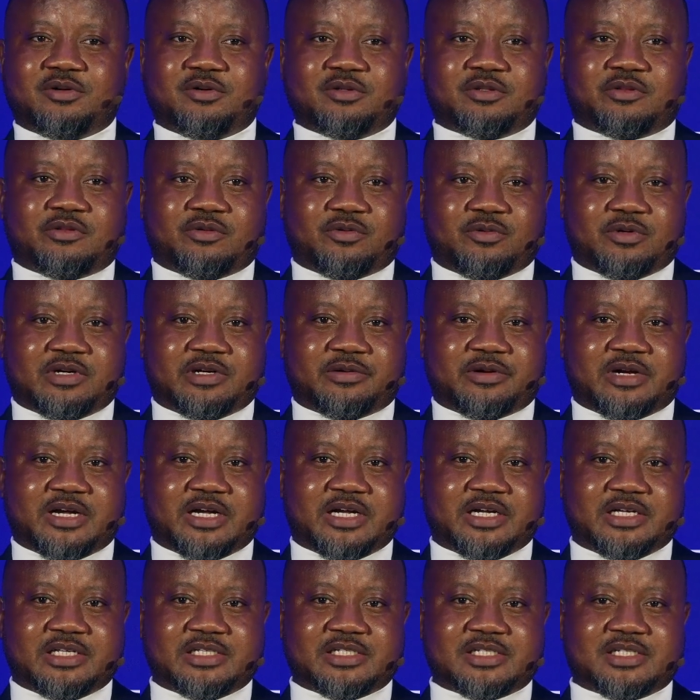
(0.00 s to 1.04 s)
Through
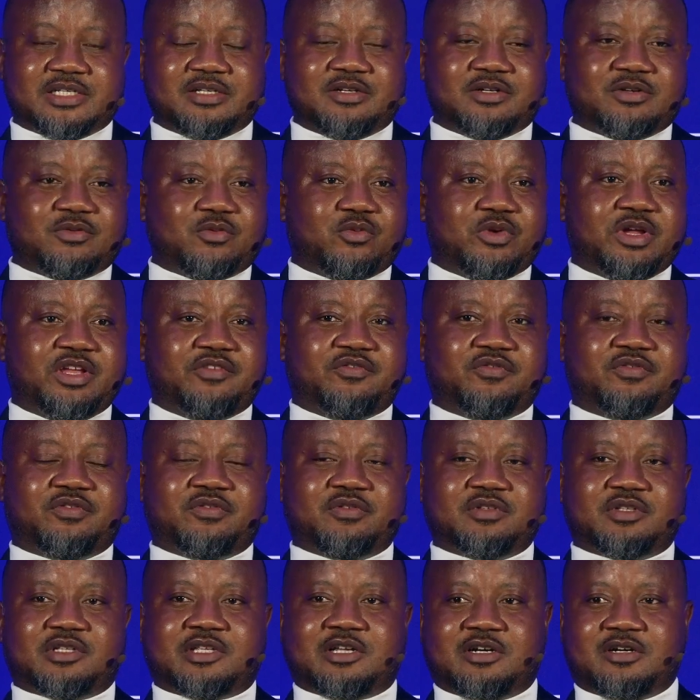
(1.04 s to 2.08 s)
Arise, we've
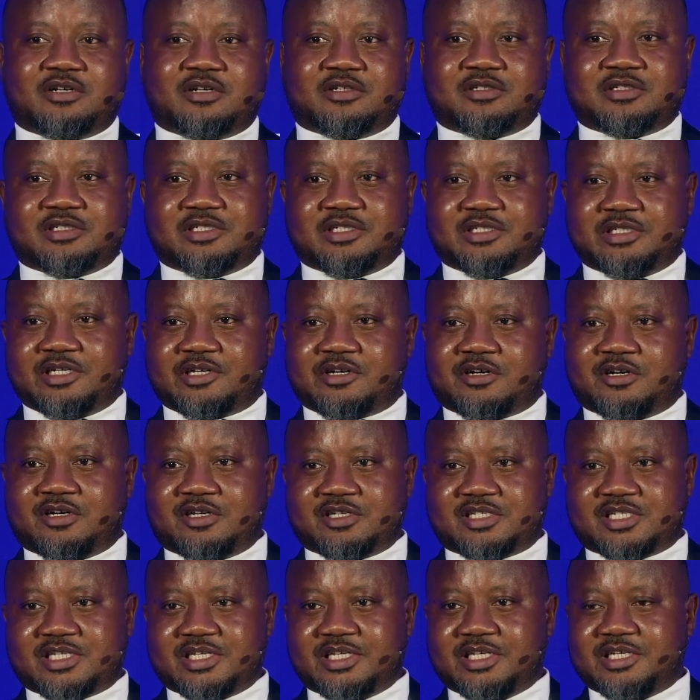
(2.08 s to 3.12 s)
turned the
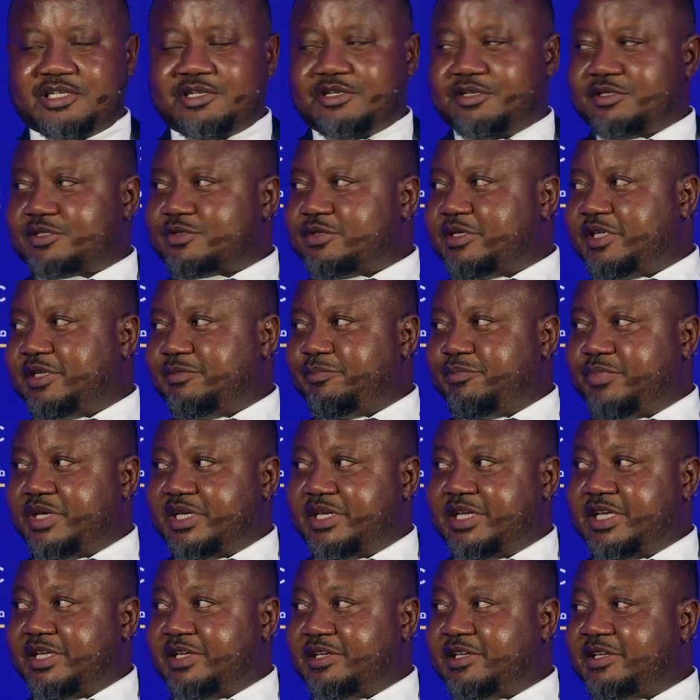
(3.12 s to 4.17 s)
curtain industry in
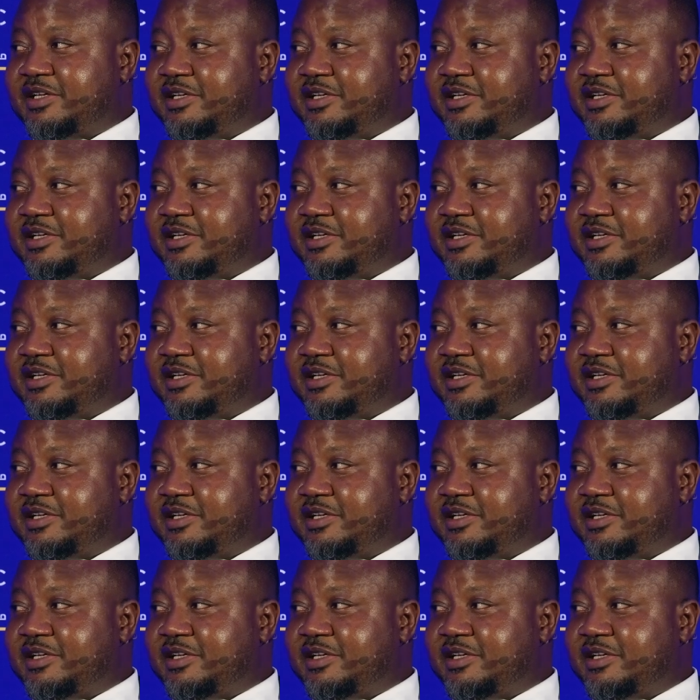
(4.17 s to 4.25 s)
Benin,